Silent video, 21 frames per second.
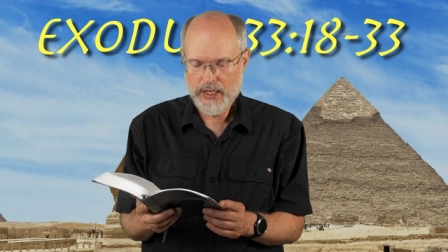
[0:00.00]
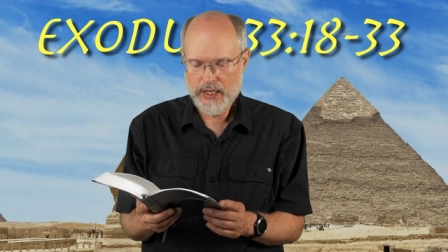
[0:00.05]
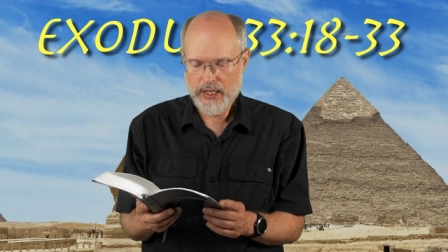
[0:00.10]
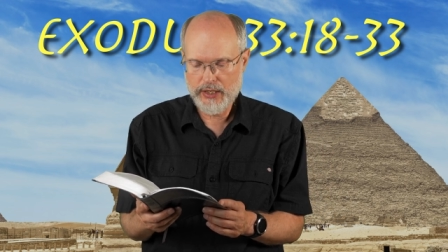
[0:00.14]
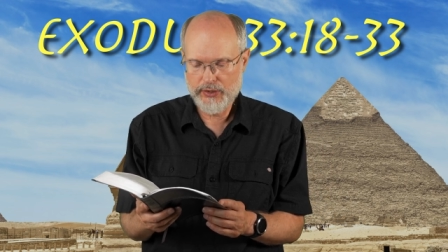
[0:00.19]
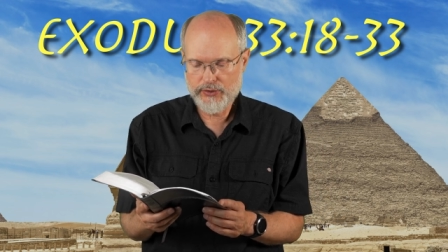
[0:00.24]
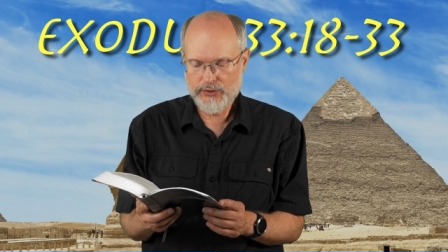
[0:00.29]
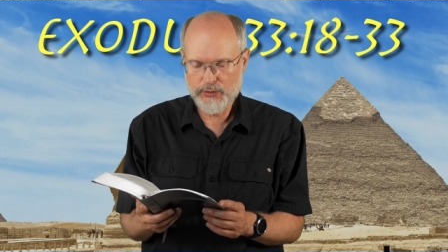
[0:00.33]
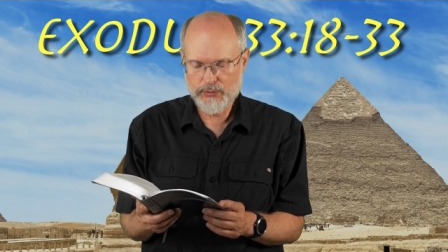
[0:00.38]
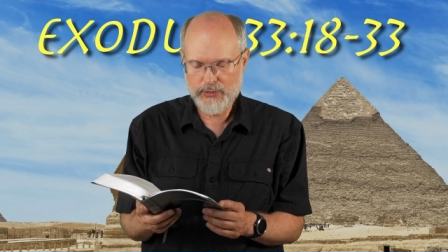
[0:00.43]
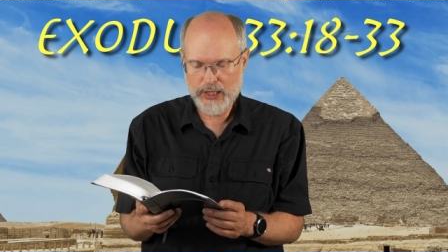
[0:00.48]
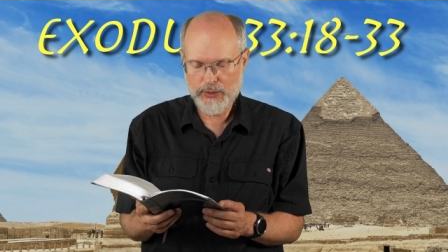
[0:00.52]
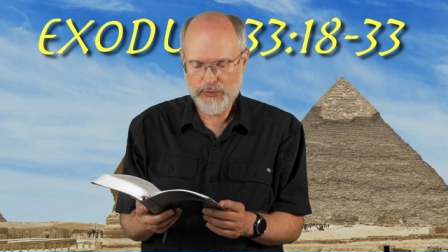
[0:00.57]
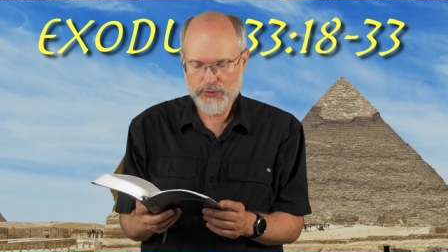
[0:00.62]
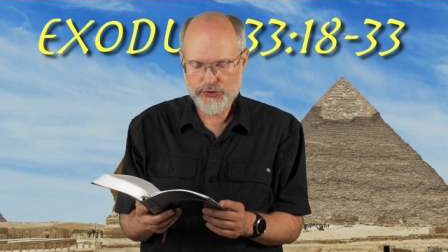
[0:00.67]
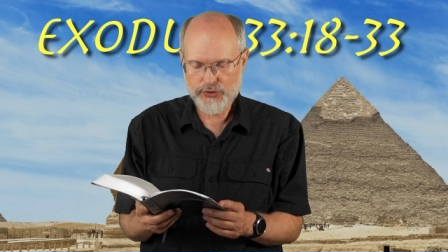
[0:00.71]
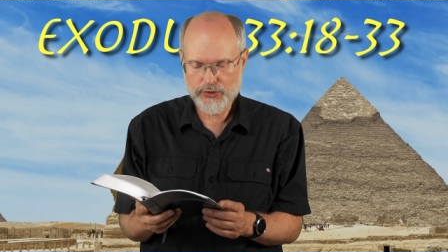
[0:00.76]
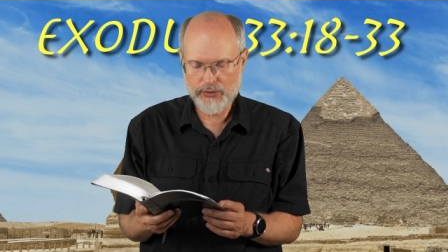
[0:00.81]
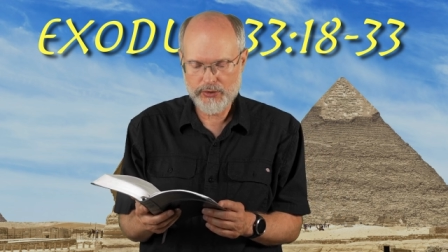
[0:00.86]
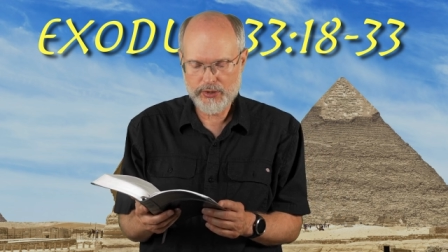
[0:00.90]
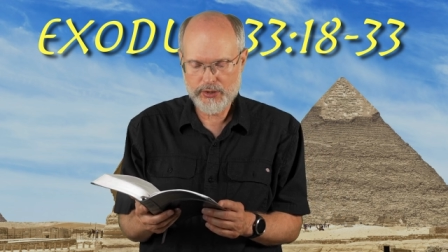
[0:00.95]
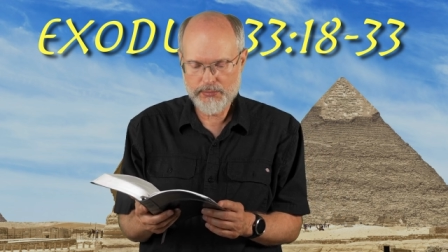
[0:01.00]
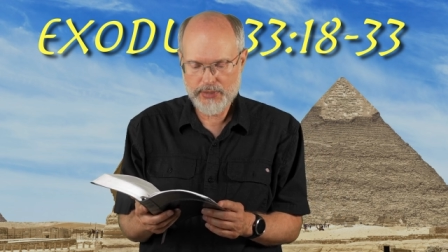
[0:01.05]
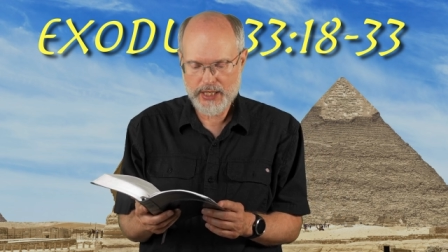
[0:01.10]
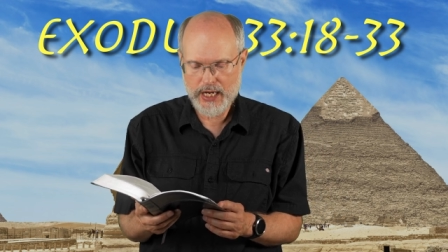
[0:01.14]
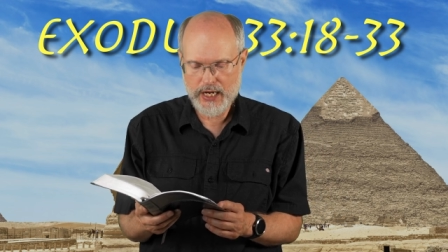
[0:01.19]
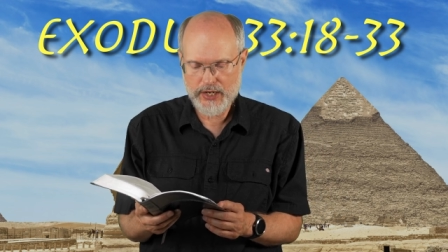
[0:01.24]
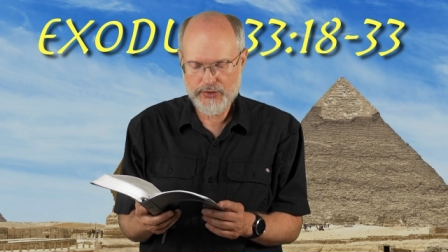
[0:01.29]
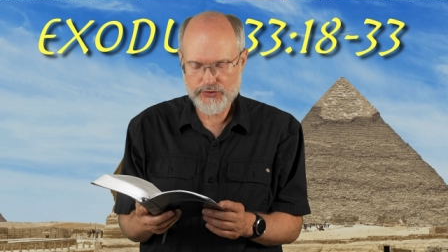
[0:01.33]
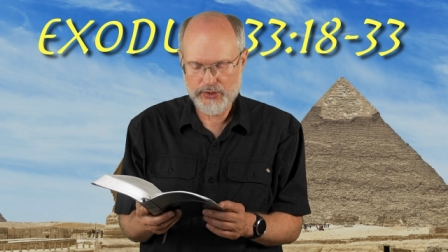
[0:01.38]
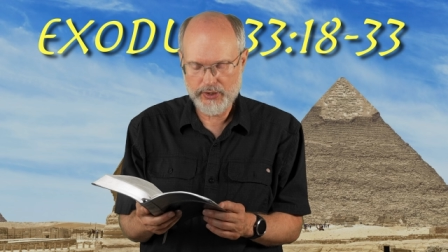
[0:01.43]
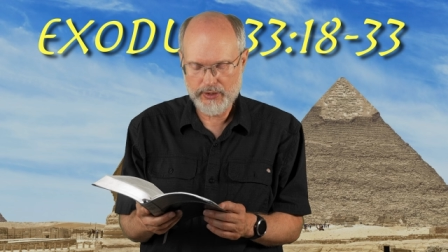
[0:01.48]
on whom I will show
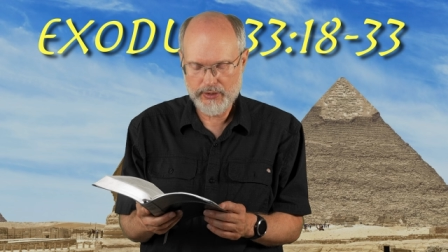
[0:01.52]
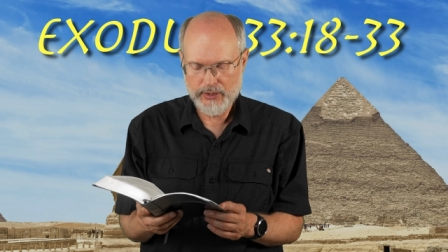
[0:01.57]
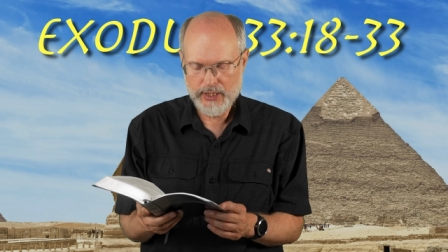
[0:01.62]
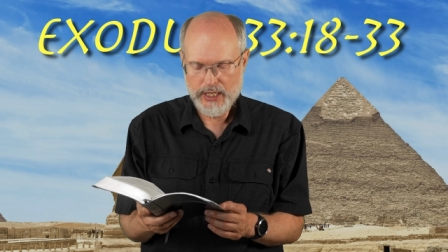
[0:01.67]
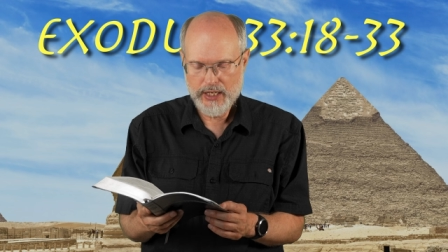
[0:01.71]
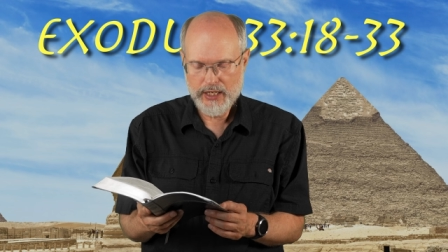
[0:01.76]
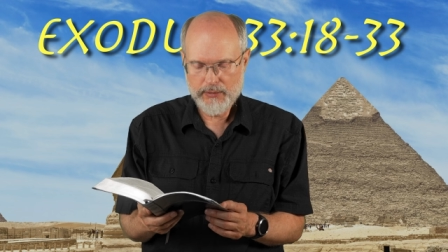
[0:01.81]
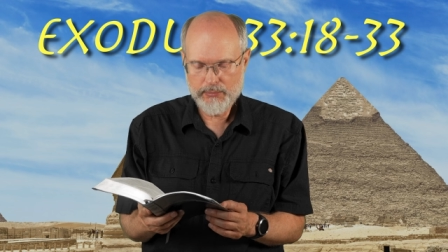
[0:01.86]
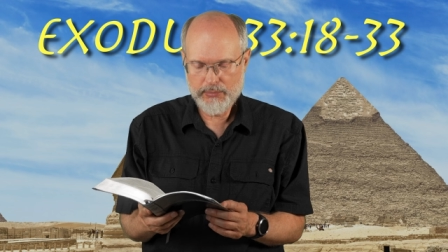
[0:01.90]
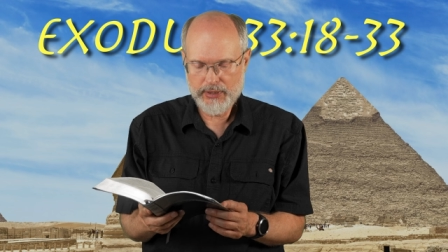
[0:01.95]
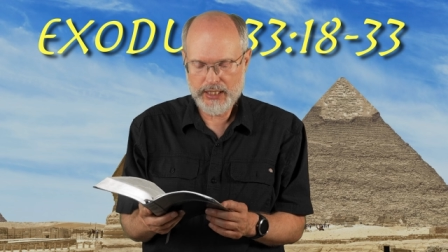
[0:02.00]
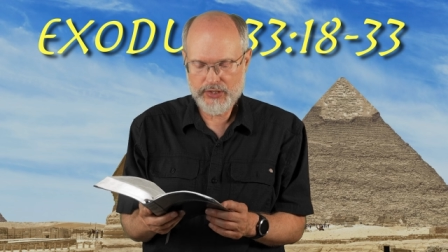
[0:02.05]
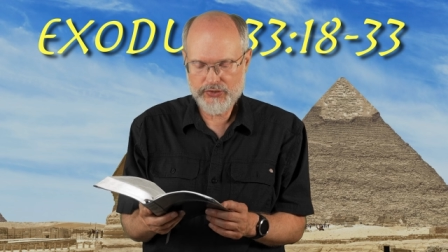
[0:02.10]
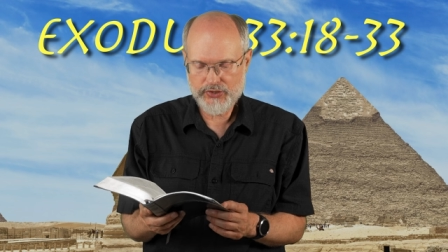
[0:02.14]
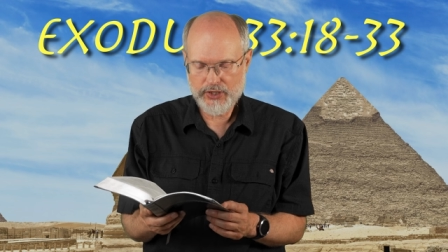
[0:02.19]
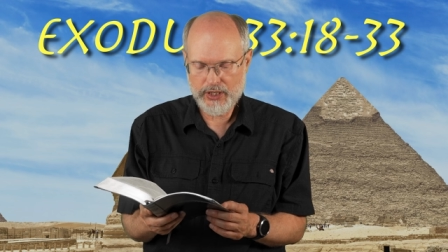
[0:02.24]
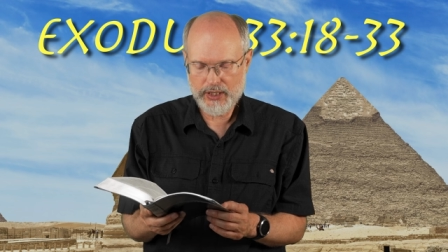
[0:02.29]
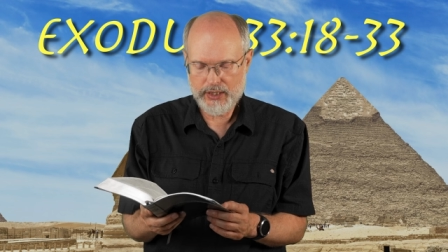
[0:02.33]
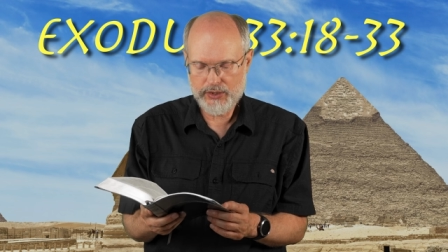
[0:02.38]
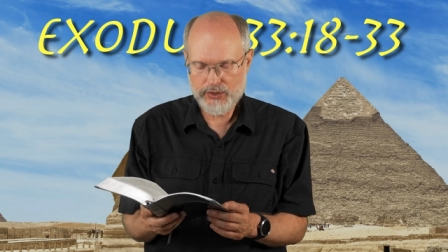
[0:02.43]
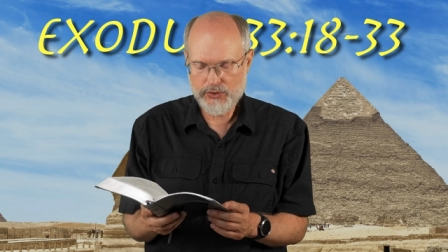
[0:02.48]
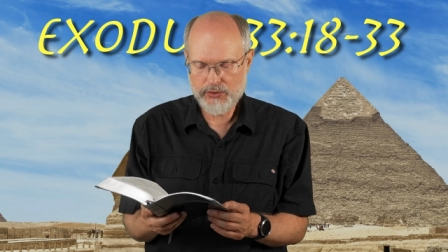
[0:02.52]
compassion. But he said,